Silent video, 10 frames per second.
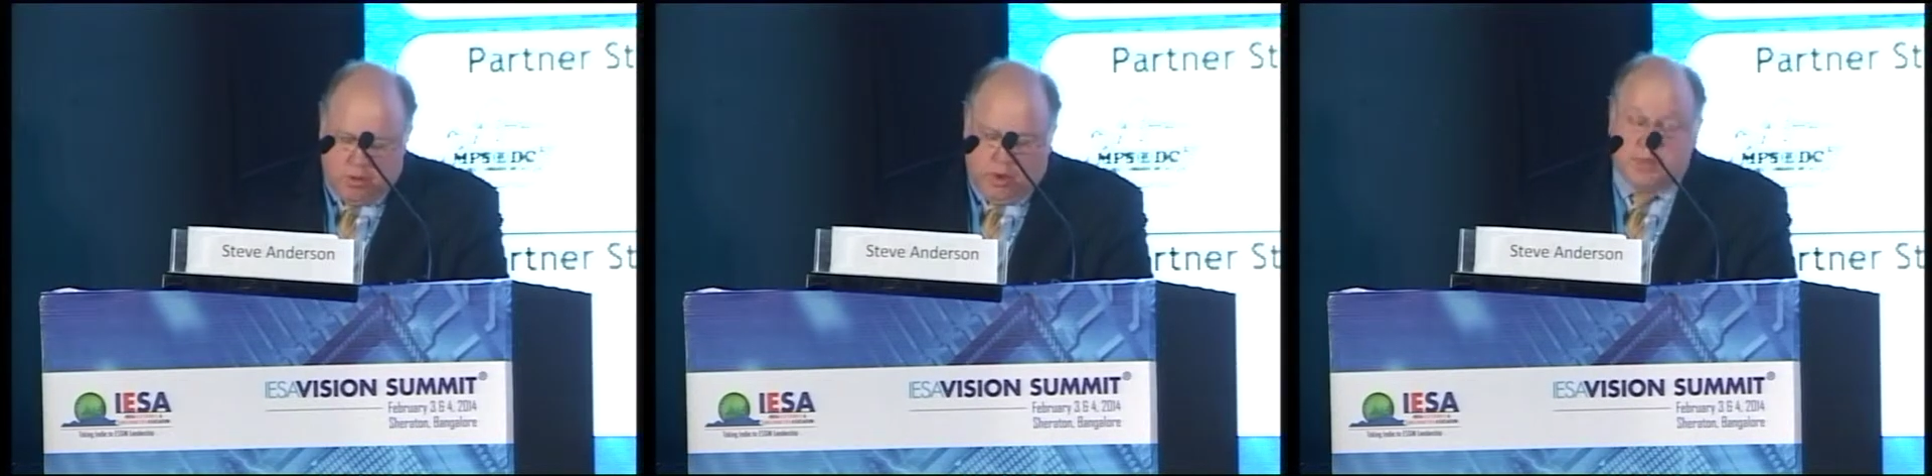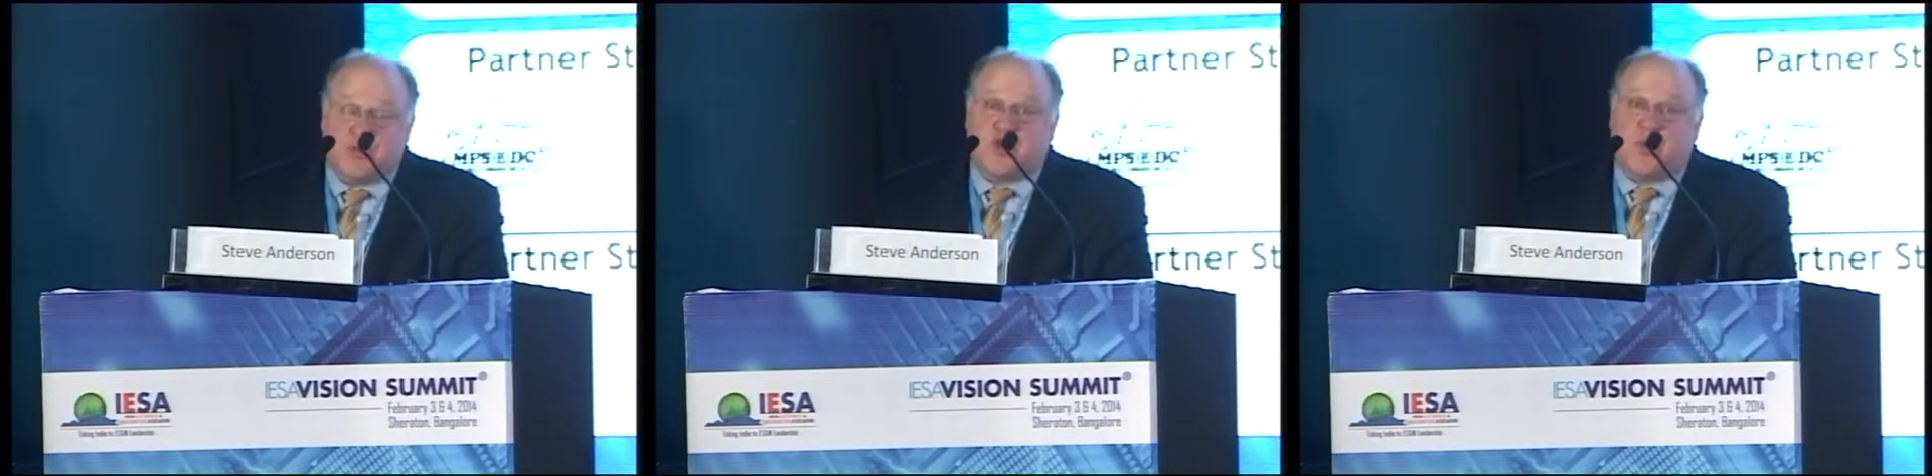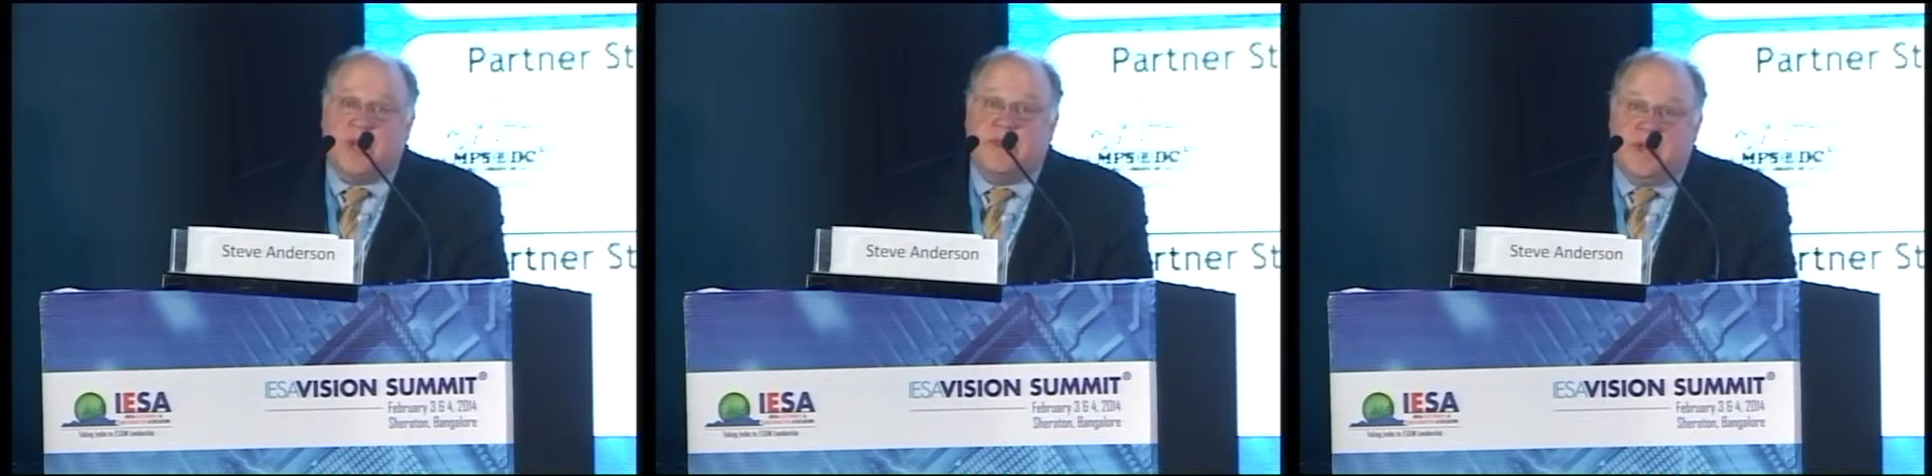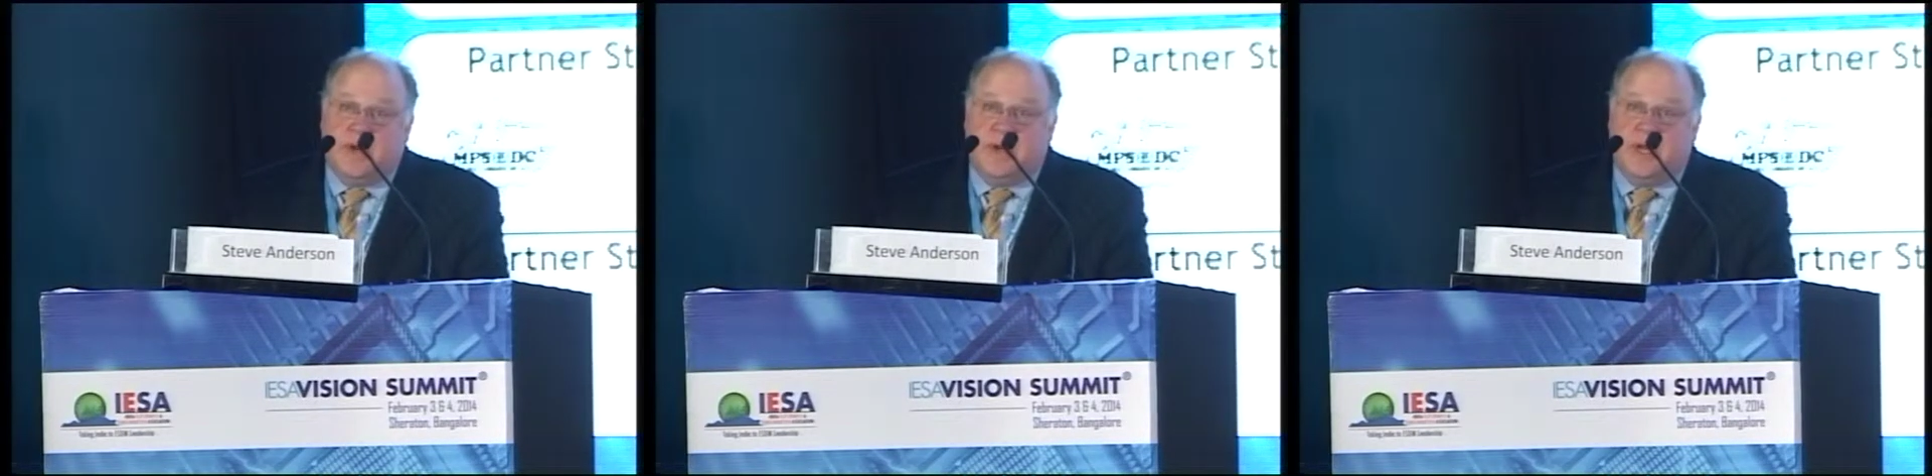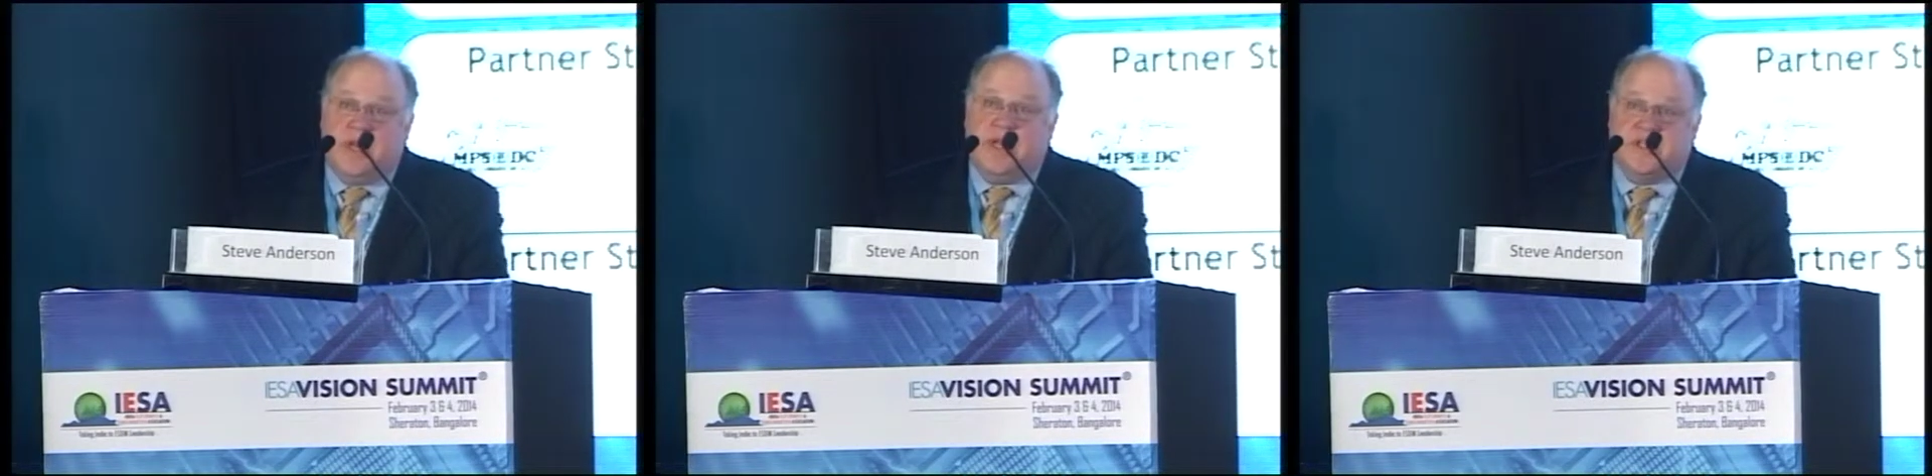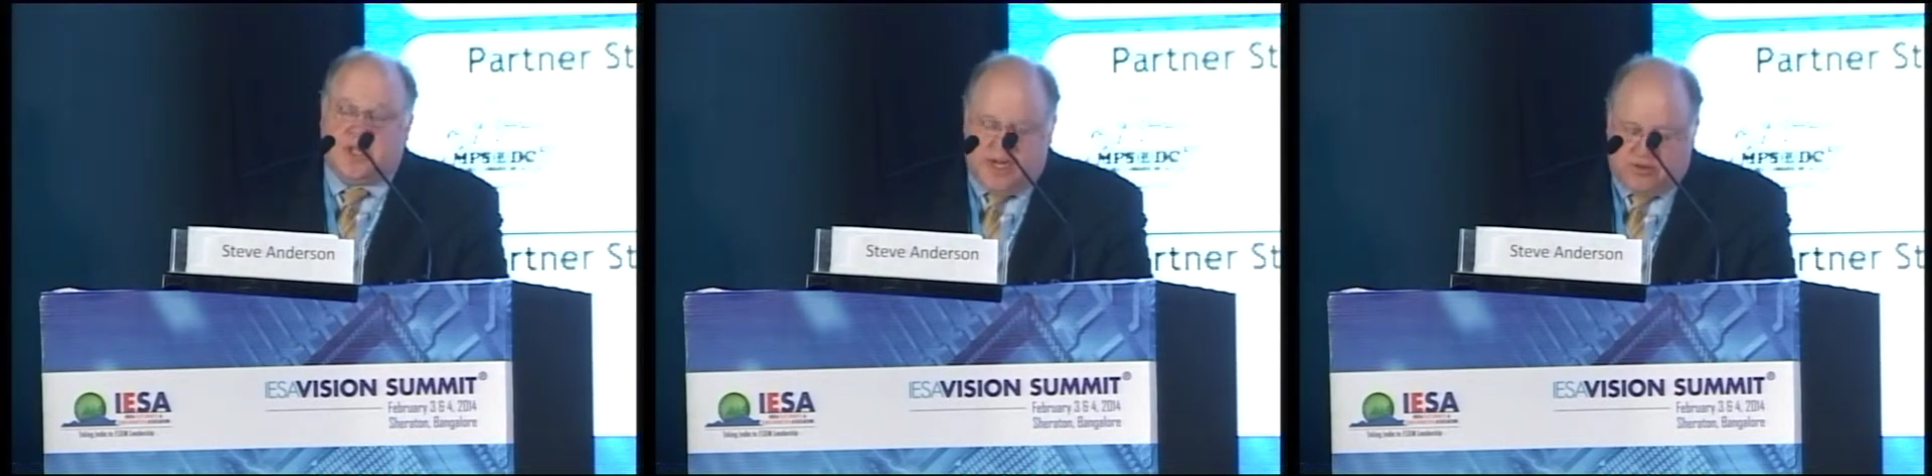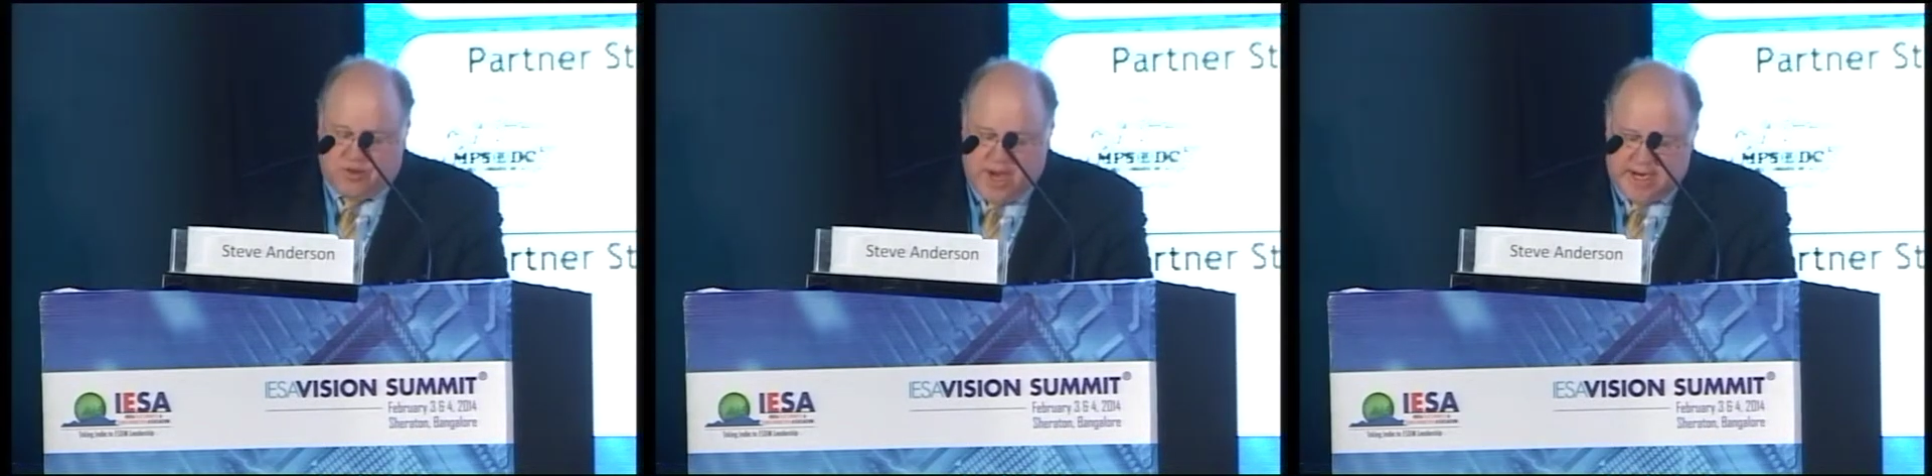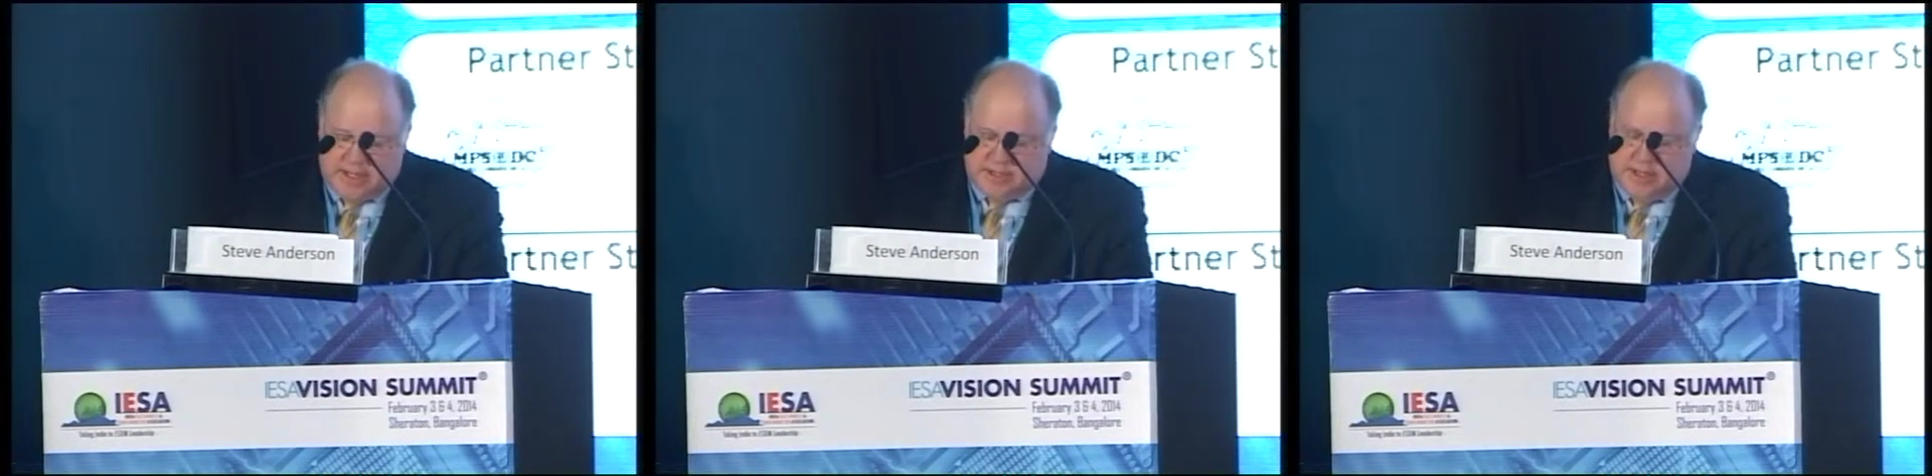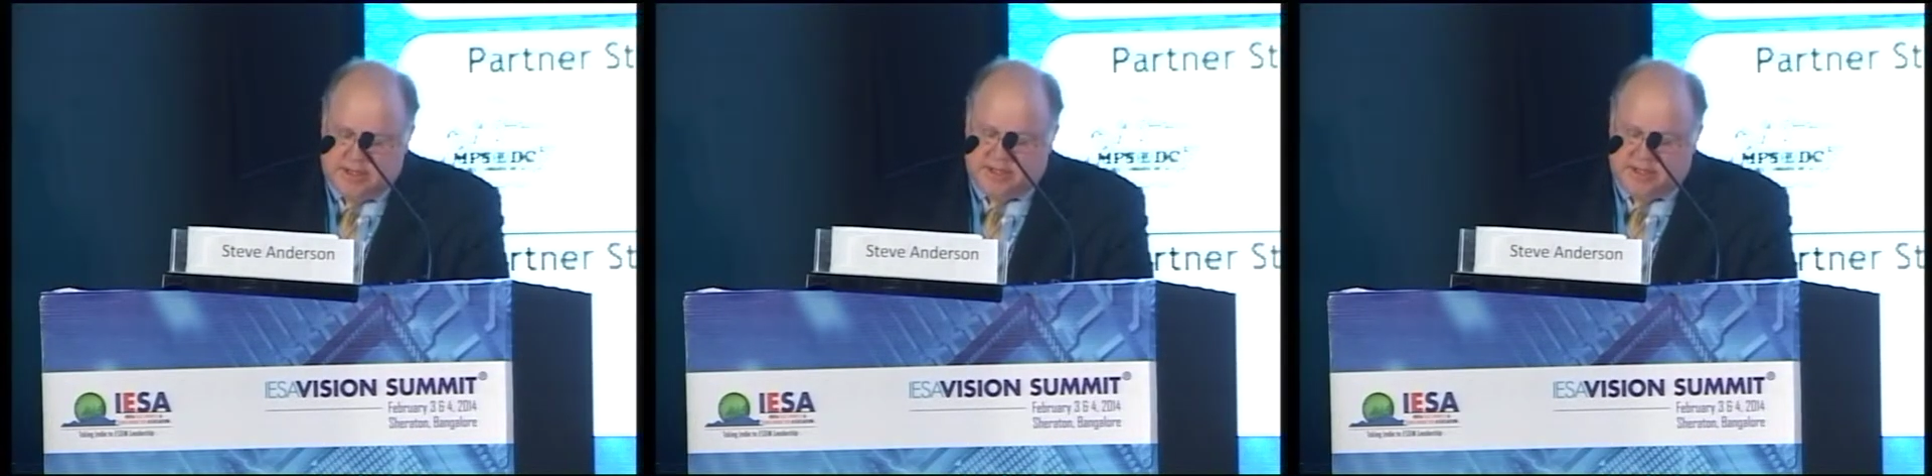will help strengthen India's electronics,